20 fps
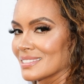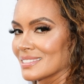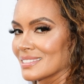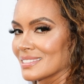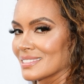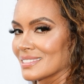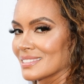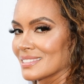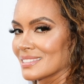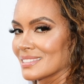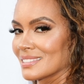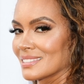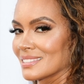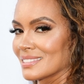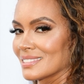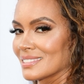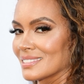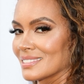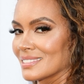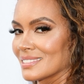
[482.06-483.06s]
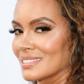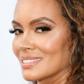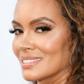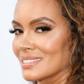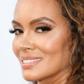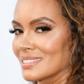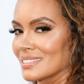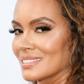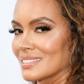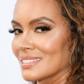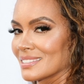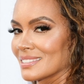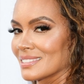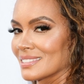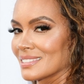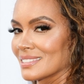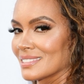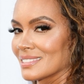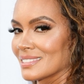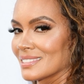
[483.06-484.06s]

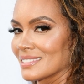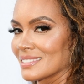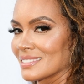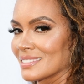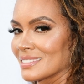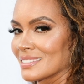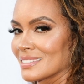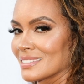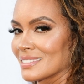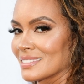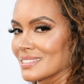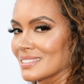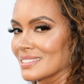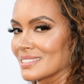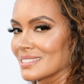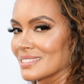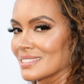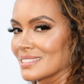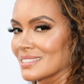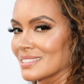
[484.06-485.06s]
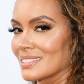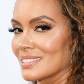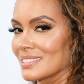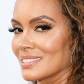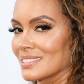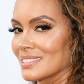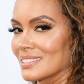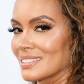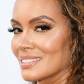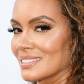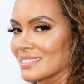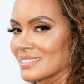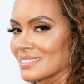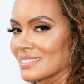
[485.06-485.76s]
(silence)